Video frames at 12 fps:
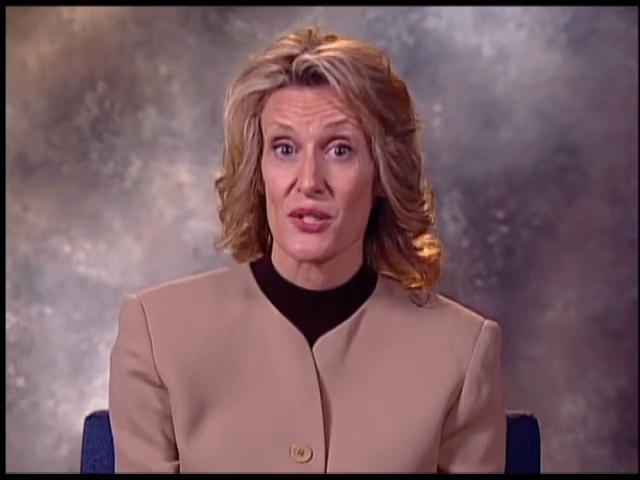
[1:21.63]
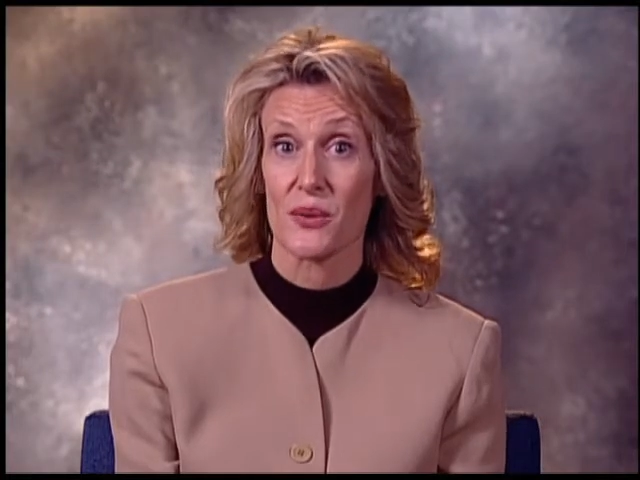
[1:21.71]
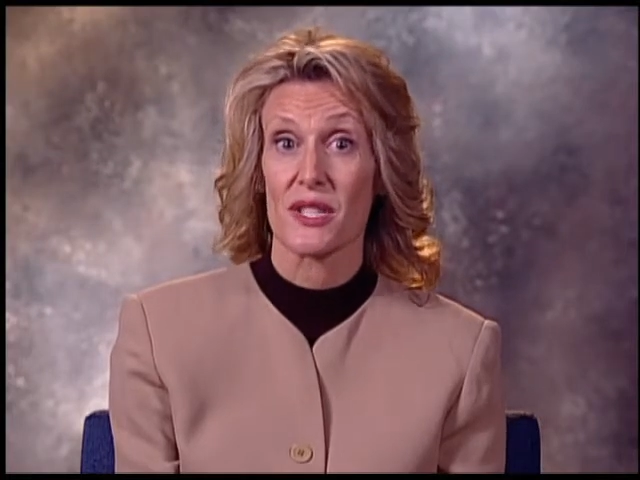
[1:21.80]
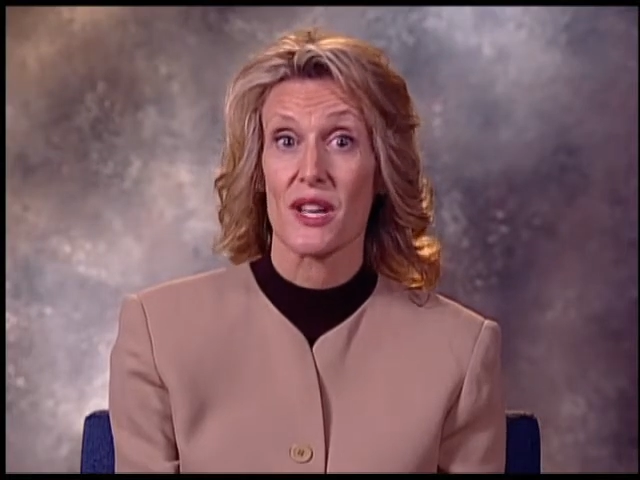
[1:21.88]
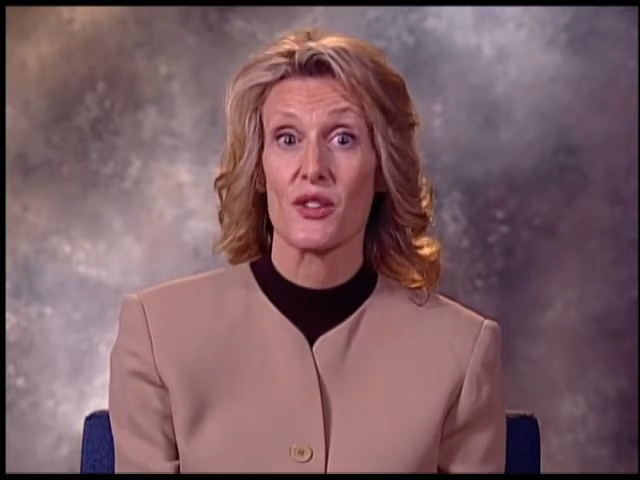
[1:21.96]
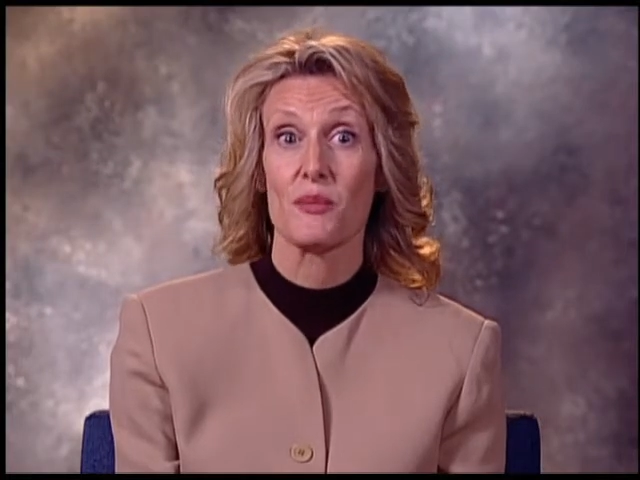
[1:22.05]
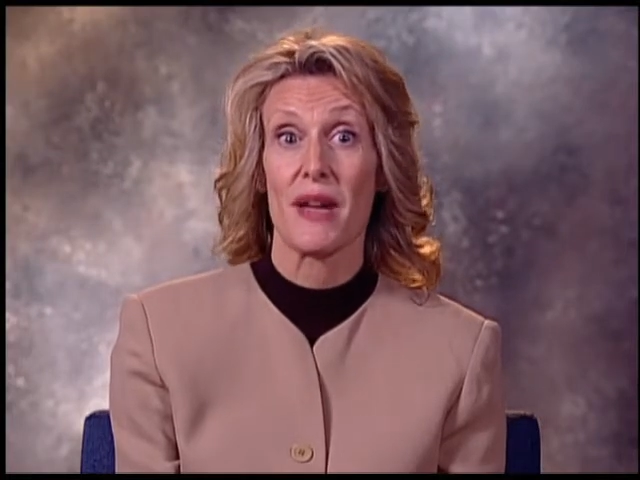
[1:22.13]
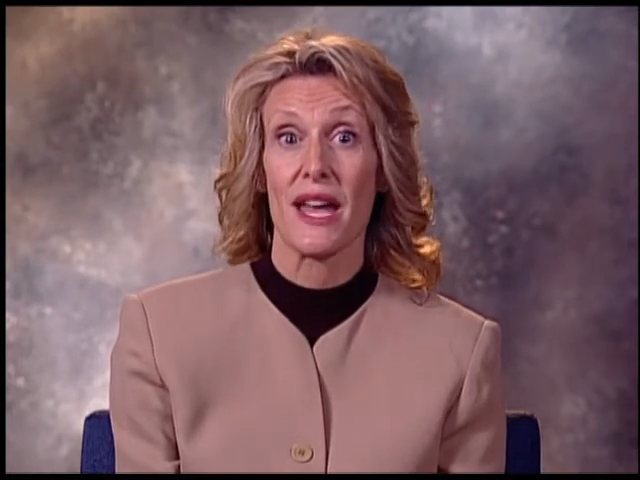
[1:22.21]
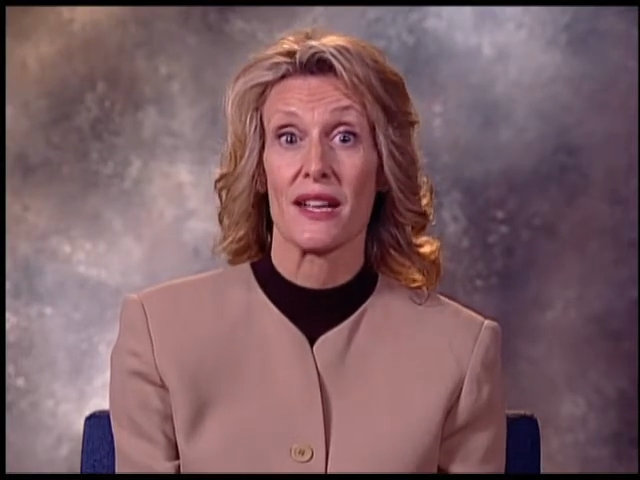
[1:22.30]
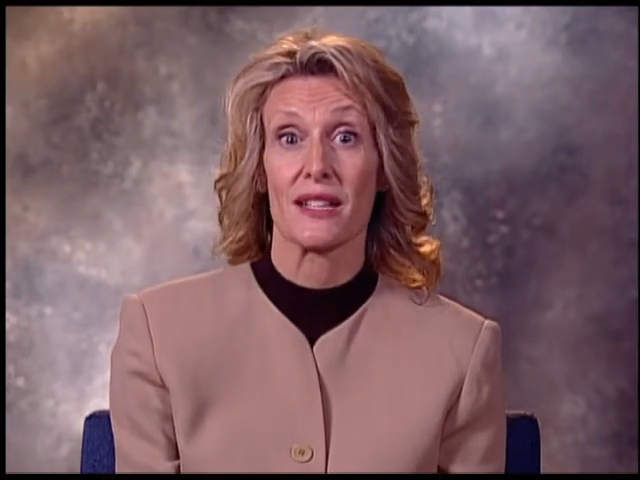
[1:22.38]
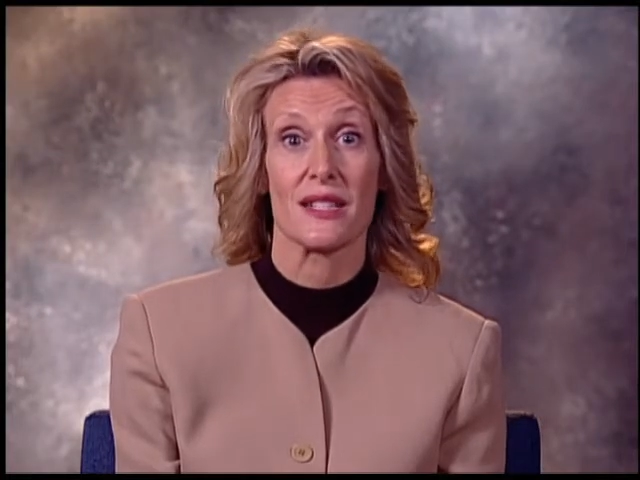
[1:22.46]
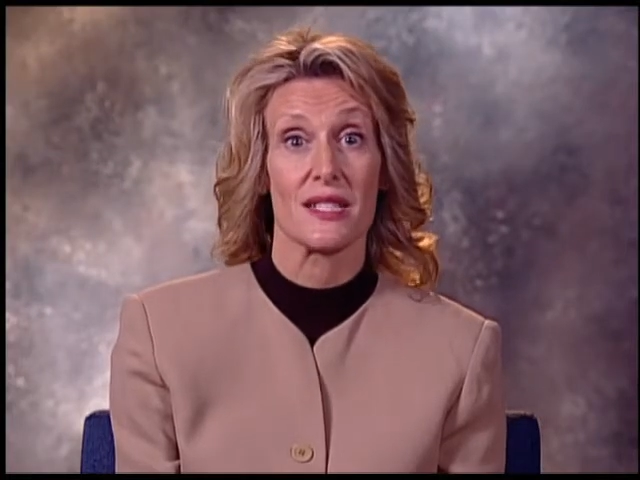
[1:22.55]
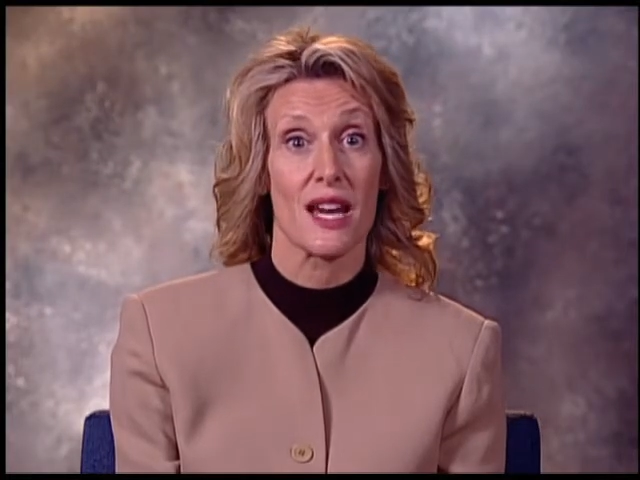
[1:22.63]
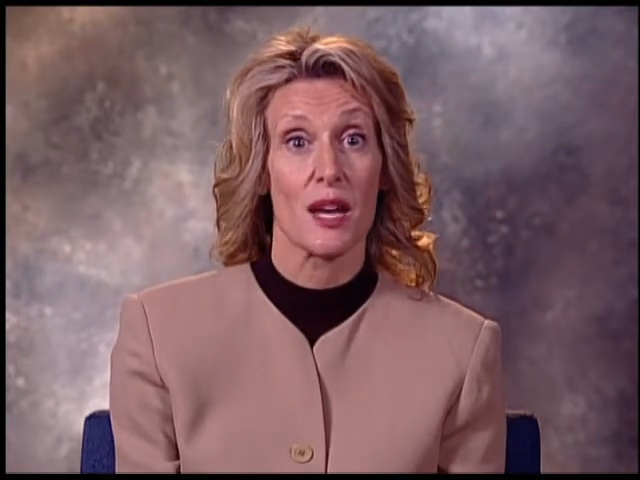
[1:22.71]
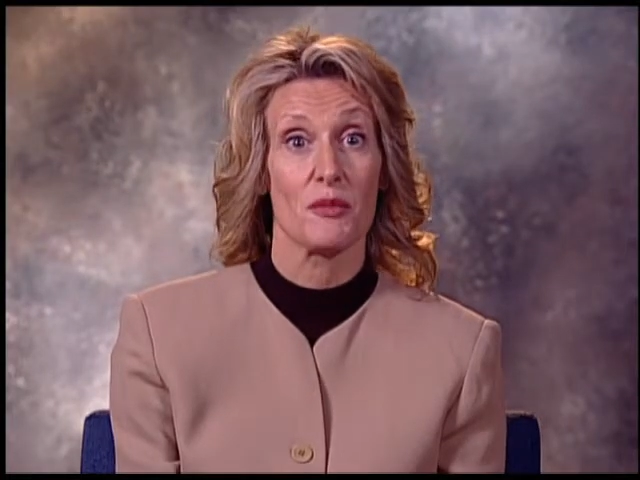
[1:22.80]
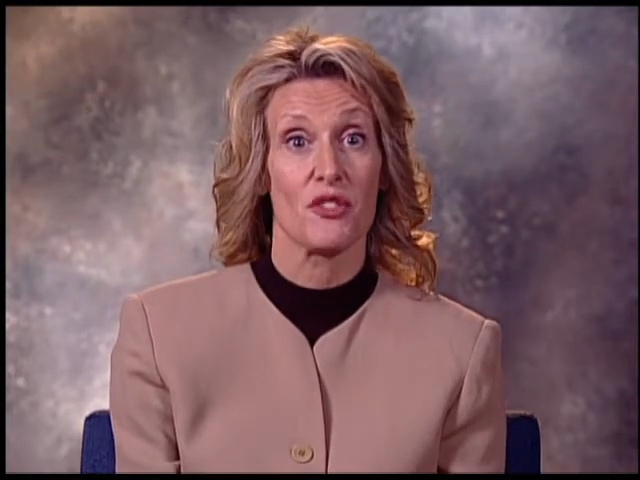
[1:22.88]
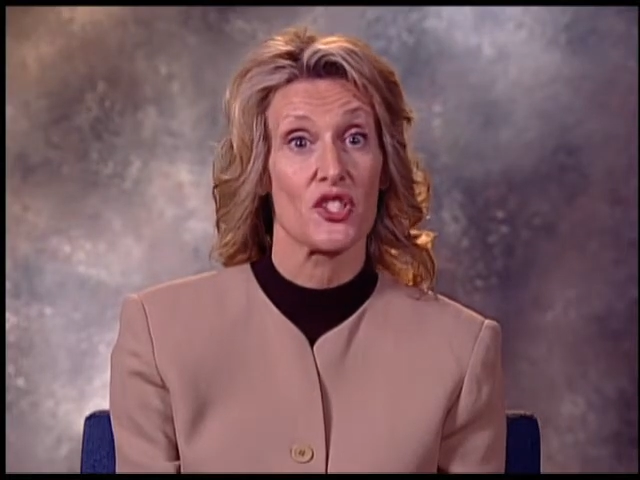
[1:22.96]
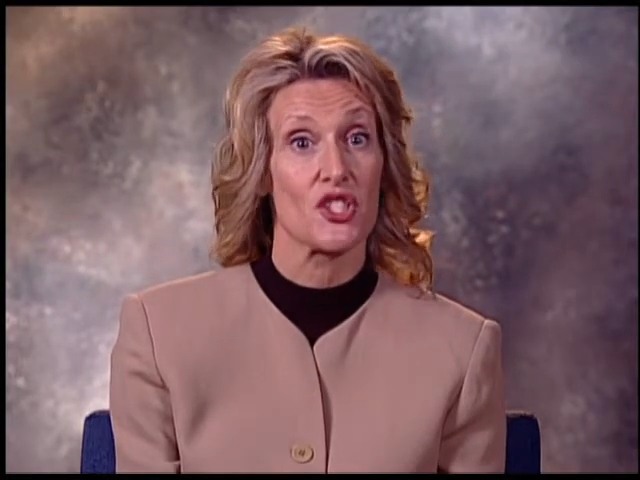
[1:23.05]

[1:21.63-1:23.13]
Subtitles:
to another man at the time of the